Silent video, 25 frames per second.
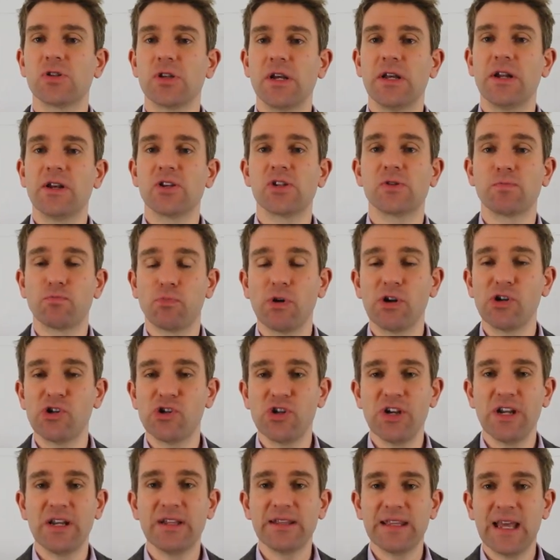in a
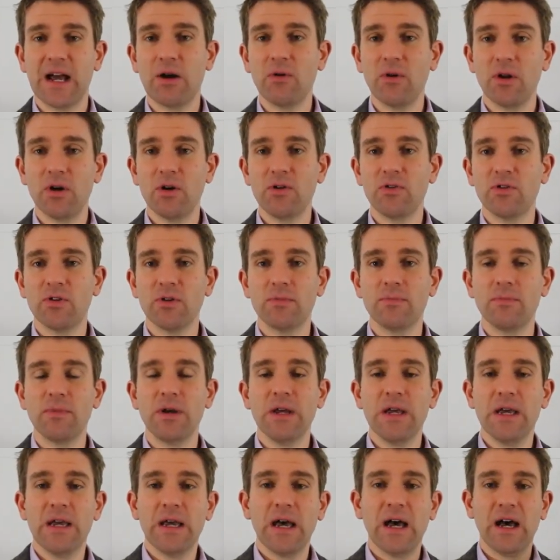spreadsheet and download them
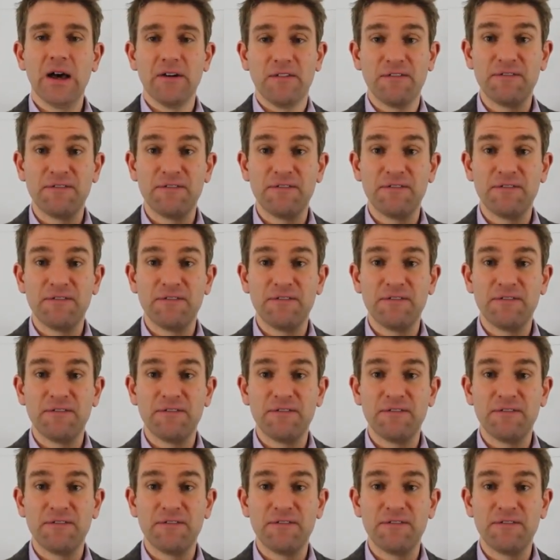uh,